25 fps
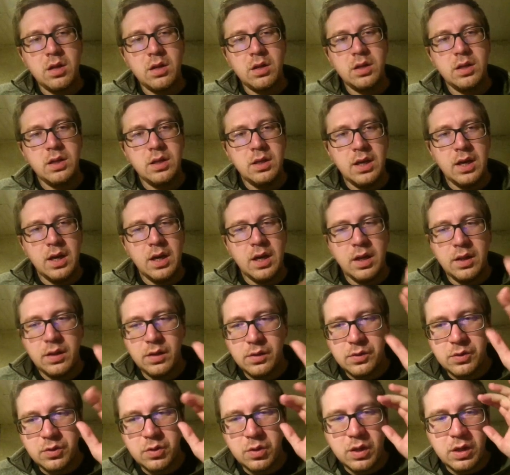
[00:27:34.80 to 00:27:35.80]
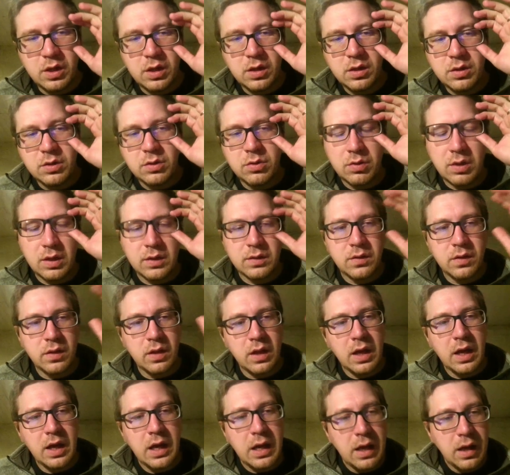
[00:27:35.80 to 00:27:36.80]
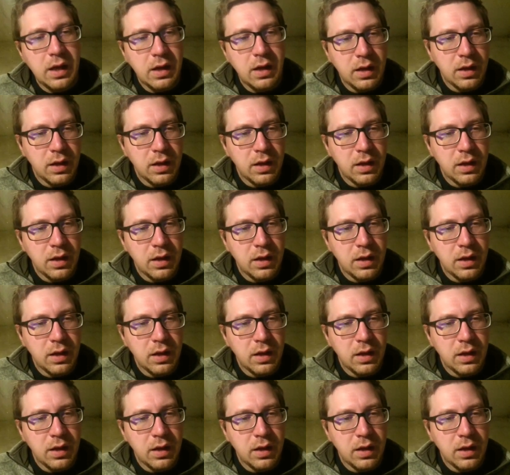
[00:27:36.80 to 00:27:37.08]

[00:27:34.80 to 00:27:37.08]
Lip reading: Yeah, let's go ahead and address that.